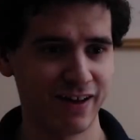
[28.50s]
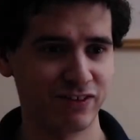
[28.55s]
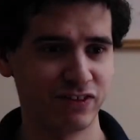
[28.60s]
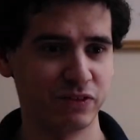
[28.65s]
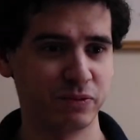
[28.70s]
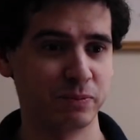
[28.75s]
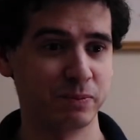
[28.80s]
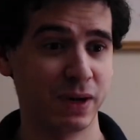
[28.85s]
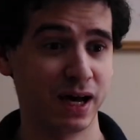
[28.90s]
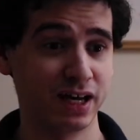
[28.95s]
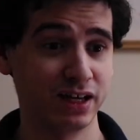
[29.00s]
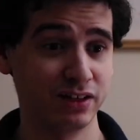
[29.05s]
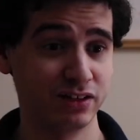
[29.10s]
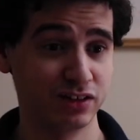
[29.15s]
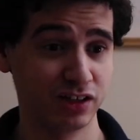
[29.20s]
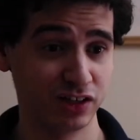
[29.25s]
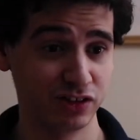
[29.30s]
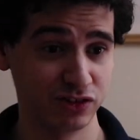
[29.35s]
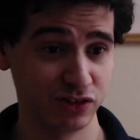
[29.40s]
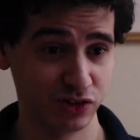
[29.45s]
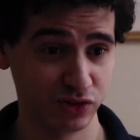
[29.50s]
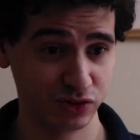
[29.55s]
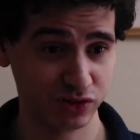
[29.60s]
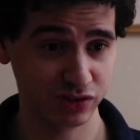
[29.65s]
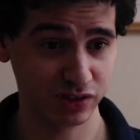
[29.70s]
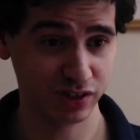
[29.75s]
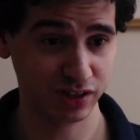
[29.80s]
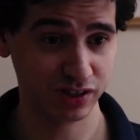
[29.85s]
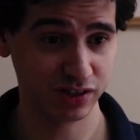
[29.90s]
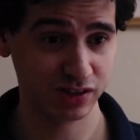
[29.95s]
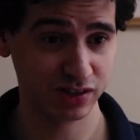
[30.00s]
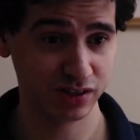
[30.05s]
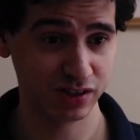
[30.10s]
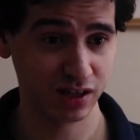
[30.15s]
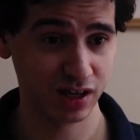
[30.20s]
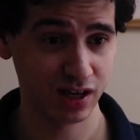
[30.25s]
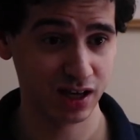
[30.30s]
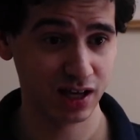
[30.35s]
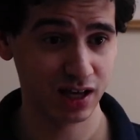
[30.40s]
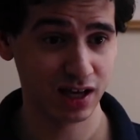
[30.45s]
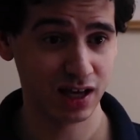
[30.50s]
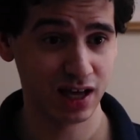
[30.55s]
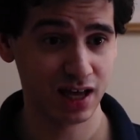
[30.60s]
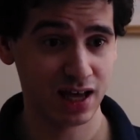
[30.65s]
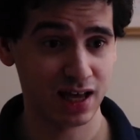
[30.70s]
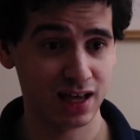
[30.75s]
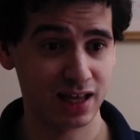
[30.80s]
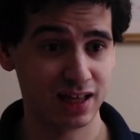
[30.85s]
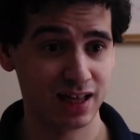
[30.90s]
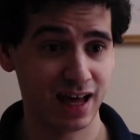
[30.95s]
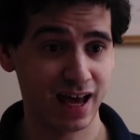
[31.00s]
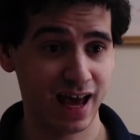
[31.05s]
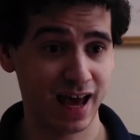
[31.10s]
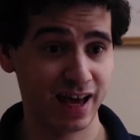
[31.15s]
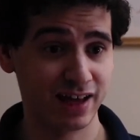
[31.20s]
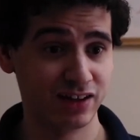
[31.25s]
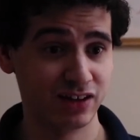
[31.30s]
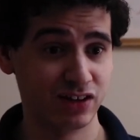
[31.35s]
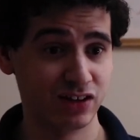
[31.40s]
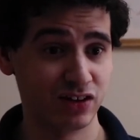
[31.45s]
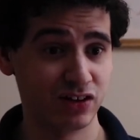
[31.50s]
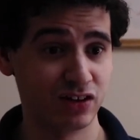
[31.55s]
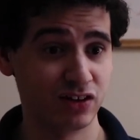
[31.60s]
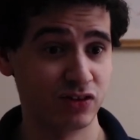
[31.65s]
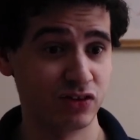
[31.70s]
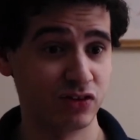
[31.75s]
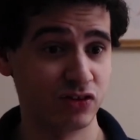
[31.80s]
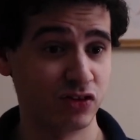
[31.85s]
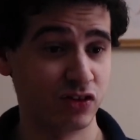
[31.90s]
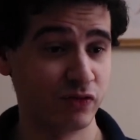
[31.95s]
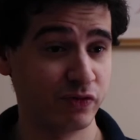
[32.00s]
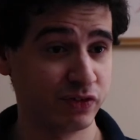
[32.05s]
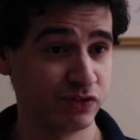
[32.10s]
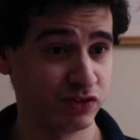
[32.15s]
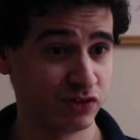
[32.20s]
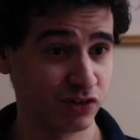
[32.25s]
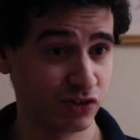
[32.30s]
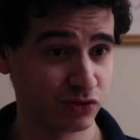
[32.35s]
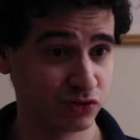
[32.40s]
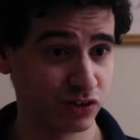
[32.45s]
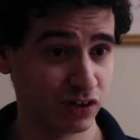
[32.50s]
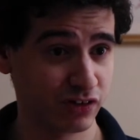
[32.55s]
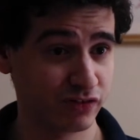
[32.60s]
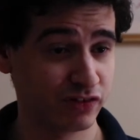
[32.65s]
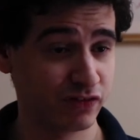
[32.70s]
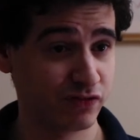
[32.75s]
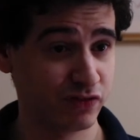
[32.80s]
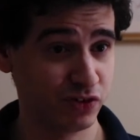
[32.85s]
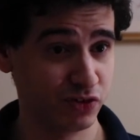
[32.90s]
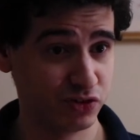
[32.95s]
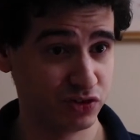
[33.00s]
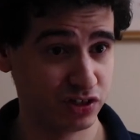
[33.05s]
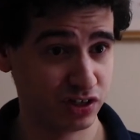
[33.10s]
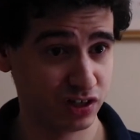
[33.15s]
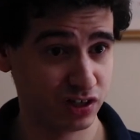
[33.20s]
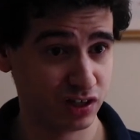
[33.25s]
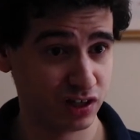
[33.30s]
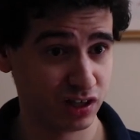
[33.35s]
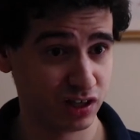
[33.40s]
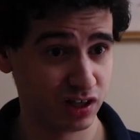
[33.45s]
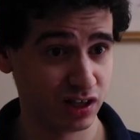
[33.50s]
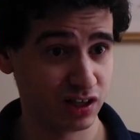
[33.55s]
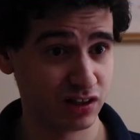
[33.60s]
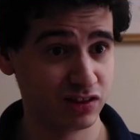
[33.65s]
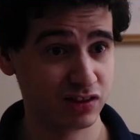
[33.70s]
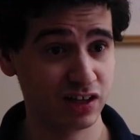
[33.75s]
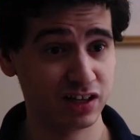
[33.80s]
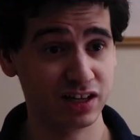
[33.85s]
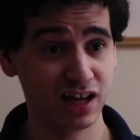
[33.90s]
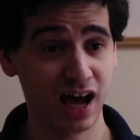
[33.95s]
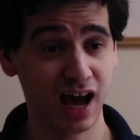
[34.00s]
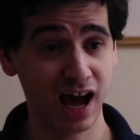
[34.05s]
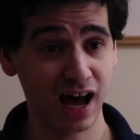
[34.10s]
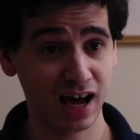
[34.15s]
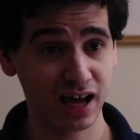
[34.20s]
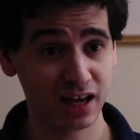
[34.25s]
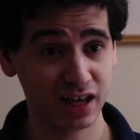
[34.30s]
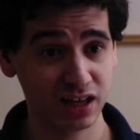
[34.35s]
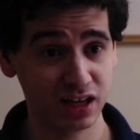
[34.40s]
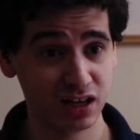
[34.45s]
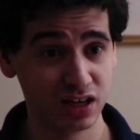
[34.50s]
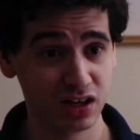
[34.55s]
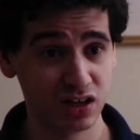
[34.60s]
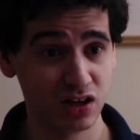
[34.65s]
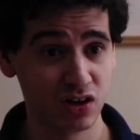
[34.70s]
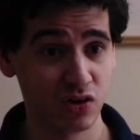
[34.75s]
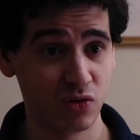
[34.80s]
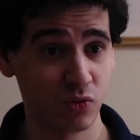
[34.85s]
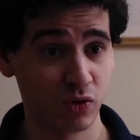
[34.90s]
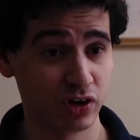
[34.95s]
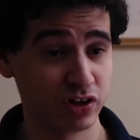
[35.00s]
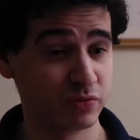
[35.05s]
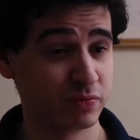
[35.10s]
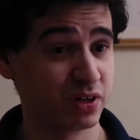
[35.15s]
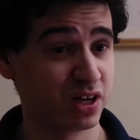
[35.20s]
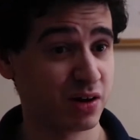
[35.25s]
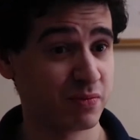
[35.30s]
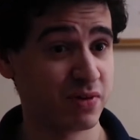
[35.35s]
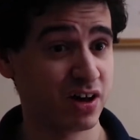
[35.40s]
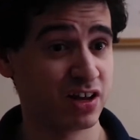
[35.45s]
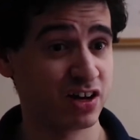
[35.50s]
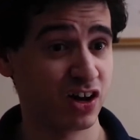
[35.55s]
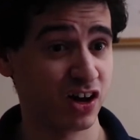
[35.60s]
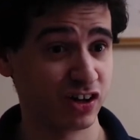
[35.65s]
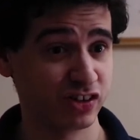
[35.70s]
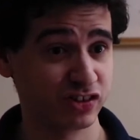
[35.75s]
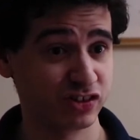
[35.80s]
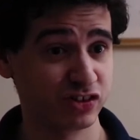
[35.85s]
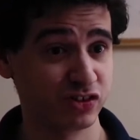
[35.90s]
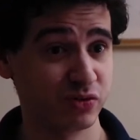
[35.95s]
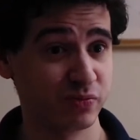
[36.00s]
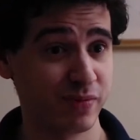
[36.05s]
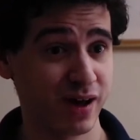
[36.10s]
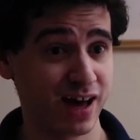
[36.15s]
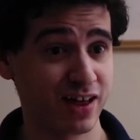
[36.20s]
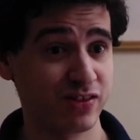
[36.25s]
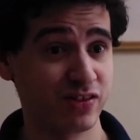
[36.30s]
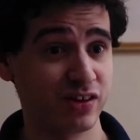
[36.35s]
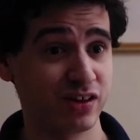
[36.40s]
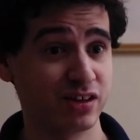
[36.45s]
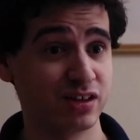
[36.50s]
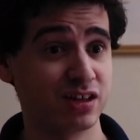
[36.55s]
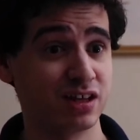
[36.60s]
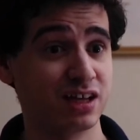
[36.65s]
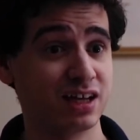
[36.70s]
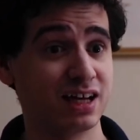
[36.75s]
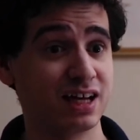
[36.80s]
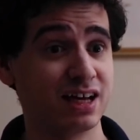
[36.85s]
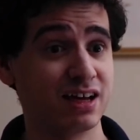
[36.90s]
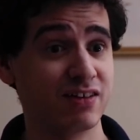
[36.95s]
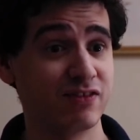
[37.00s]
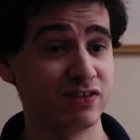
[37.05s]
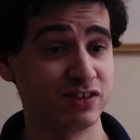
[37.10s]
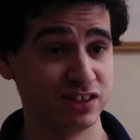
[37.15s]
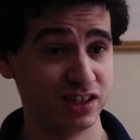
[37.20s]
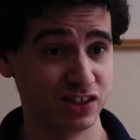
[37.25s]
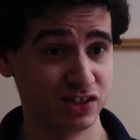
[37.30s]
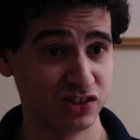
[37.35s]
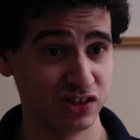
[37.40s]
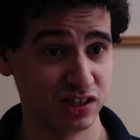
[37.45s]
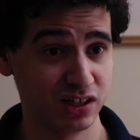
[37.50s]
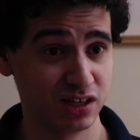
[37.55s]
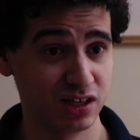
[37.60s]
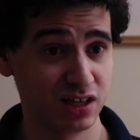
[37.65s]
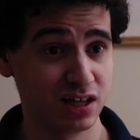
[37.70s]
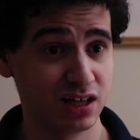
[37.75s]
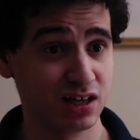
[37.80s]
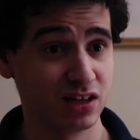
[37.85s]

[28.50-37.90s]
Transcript: after my diagnosis and the result of the future that I wanted to become an osteopathic physician.